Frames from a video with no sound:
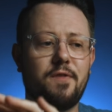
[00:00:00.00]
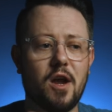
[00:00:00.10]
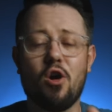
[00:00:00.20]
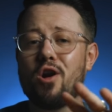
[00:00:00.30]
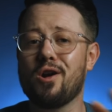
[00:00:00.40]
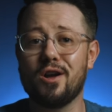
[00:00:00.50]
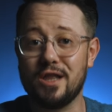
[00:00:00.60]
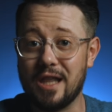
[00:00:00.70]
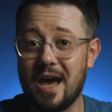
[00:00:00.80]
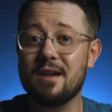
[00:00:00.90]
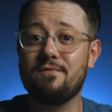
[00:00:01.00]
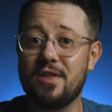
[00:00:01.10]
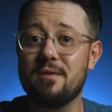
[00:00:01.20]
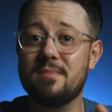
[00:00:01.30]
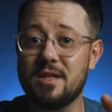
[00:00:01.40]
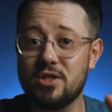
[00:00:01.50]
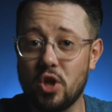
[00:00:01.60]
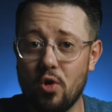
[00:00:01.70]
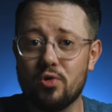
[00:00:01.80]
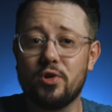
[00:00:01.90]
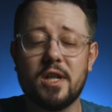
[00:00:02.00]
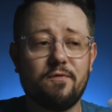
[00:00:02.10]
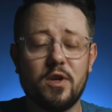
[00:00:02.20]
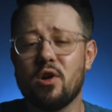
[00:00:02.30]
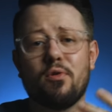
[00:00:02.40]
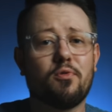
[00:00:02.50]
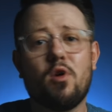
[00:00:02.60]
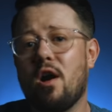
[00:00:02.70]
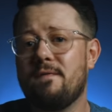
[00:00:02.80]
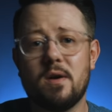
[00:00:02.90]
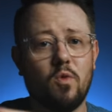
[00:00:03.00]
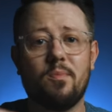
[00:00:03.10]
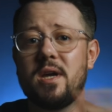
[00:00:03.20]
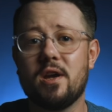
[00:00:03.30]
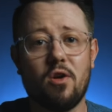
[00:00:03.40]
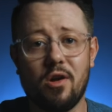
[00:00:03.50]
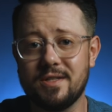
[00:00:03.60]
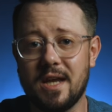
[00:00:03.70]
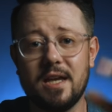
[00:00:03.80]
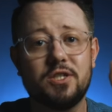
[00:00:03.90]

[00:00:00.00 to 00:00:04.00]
There are a lot of them in total, and if we go through all of them, we'll be here all day.